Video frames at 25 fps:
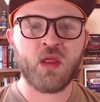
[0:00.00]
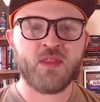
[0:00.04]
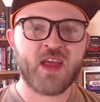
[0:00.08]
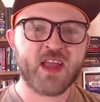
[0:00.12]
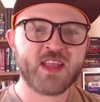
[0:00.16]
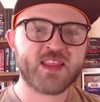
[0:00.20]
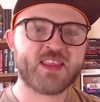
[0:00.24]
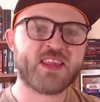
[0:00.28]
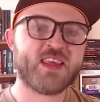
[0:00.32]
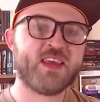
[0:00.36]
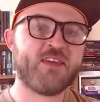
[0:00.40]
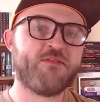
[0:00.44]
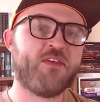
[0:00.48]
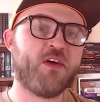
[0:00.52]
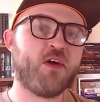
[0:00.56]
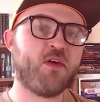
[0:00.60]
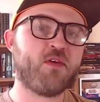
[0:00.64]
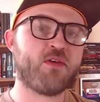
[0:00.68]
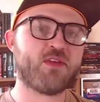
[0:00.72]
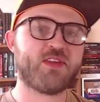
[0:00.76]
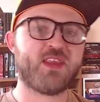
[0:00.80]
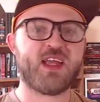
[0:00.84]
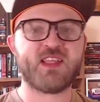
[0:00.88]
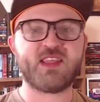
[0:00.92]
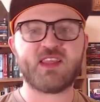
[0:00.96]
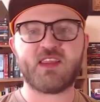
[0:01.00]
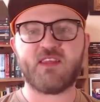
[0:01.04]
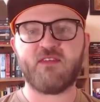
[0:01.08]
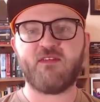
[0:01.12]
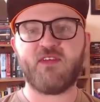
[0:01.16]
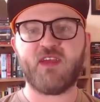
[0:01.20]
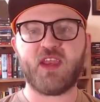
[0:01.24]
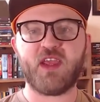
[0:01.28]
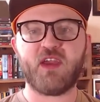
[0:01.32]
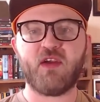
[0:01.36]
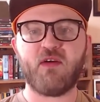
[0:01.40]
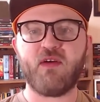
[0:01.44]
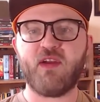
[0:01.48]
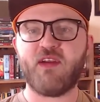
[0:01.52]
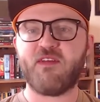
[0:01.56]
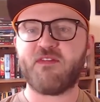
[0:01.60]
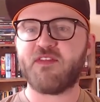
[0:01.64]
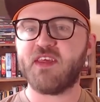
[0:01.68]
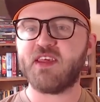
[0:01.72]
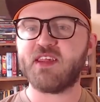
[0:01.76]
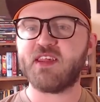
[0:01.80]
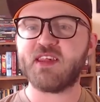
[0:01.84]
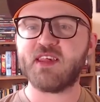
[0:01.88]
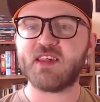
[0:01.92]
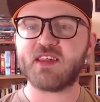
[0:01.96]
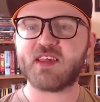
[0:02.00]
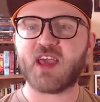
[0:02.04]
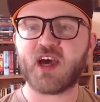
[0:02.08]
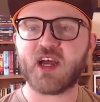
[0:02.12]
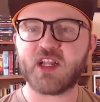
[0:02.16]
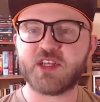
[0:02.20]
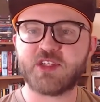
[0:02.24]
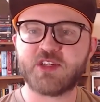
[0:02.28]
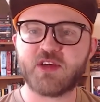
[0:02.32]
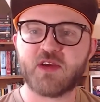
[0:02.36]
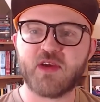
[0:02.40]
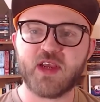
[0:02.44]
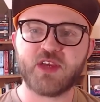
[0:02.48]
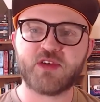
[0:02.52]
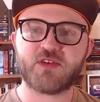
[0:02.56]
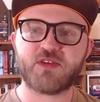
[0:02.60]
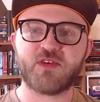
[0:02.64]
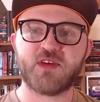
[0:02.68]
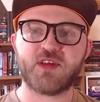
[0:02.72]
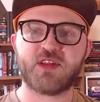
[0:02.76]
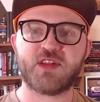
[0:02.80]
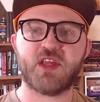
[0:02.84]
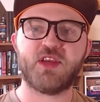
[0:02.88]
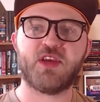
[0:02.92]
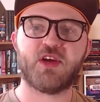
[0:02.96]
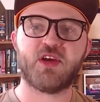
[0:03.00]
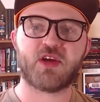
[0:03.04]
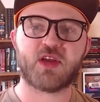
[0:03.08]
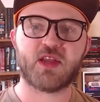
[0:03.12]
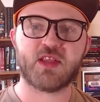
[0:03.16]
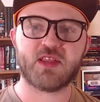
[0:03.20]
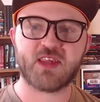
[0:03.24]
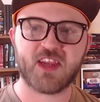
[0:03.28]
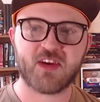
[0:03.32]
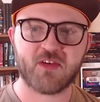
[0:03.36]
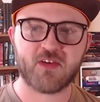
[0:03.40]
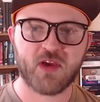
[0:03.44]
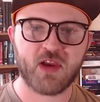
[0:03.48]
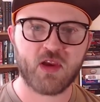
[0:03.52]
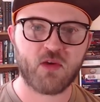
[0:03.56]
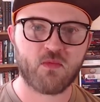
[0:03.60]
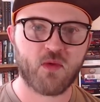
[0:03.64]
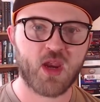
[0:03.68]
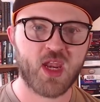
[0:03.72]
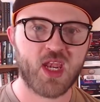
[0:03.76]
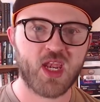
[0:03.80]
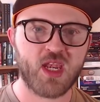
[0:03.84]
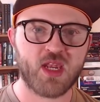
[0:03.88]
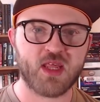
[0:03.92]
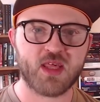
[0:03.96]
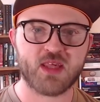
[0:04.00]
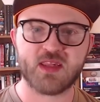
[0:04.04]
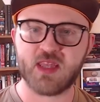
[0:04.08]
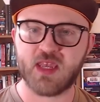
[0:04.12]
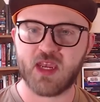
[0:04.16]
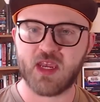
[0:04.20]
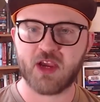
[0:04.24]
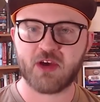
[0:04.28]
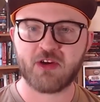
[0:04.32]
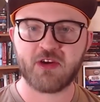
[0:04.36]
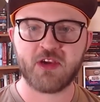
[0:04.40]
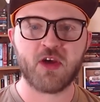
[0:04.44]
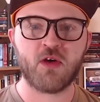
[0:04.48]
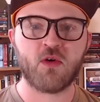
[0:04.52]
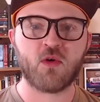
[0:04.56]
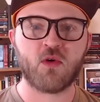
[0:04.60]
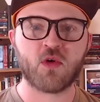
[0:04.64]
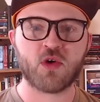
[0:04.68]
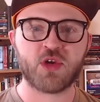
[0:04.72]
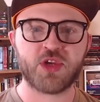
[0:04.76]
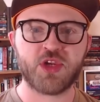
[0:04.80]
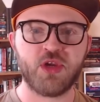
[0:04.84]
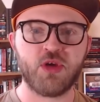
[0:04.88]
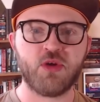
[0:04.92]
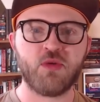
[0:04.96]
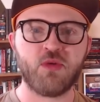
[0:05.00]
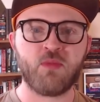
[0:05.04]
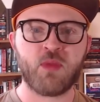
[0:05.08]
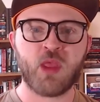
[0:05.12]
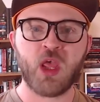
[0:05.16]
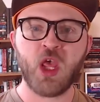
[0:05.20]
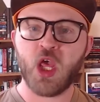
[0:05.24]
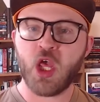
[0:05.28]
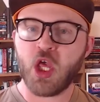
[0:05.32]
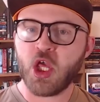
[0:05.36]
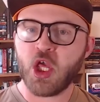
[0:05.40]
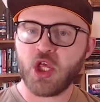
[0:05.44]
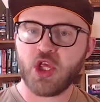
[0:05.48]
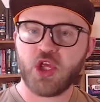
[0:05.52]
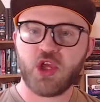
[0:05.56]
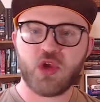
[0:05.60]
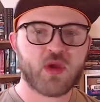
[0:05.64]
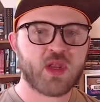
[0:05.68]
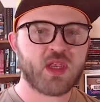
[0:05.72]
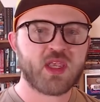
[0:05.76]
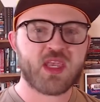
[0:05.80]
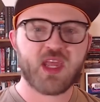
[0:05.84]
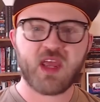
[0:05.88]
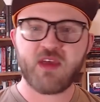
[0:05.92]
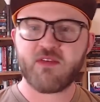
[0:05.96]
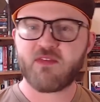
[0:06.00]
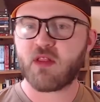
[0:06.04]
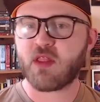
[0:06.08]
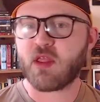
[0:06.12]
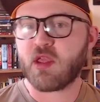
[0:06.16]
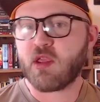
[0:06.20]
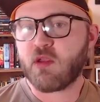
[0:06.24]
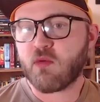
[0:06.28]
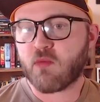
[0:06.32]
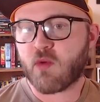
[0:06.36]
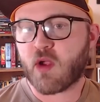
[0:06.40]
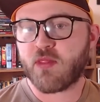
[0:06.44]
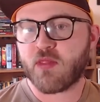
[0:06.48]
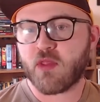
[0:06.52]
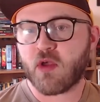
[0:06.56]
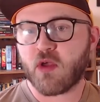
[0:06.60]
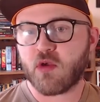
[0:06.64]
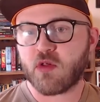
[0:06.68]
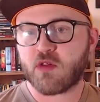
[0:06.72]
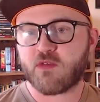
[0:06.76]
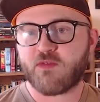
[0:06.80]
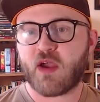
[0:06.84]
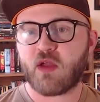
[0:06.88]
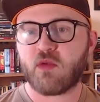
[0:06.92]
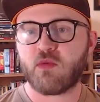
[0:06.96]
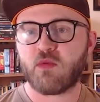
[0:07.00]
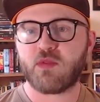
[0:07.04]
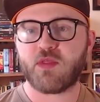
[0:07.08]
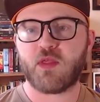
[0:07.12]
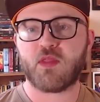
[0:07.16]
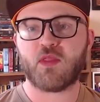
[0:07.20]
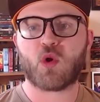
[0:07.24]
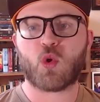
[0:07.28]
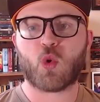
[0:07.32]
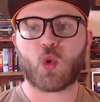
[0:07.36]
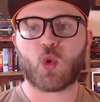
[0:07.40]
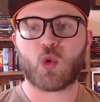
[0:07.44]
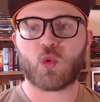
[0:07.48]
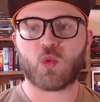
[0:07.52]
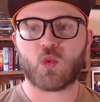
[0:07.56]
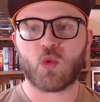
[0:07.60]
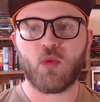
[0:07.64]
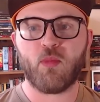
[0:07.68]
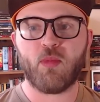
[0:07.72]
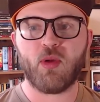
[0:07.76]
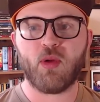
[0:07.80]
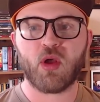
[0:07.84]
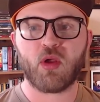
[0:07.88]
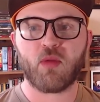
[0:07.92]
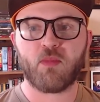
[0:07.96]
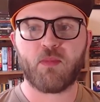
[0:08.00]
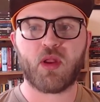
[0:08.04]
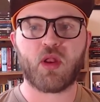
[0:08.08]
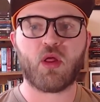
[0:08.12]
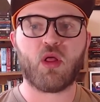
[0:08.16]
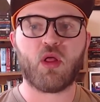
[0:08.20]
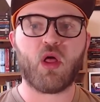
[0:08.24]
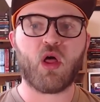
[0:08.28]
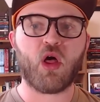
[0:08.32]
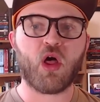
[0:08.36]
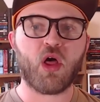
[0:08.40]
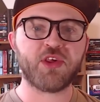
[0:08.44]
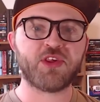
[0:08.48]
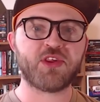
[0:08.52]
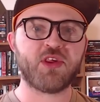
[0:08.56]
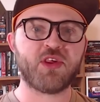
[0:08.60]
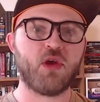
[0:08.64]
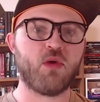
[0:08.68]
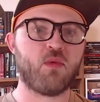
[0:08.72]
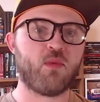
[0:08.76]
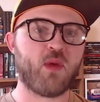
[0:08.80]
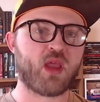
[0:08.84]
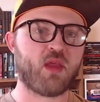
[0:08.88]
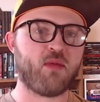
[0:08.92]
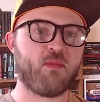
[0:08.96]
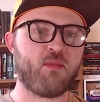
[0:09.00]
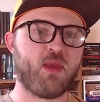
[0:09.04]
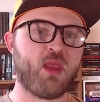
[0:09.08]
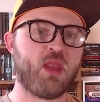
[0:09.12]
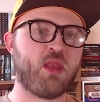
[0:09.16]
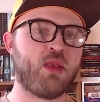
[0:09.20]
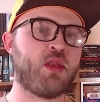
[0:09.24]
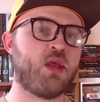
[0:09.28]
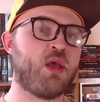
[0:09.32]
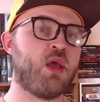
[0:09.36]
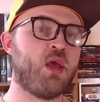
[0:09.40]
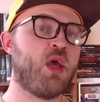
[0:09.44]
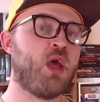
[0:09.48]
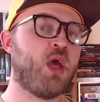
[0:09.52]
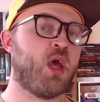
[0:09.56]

That's it, folks. That's the video. If this has caught your interest and you're considering running a scenario or two, you can definitely run those found within the core rulebook, but I'll also recommend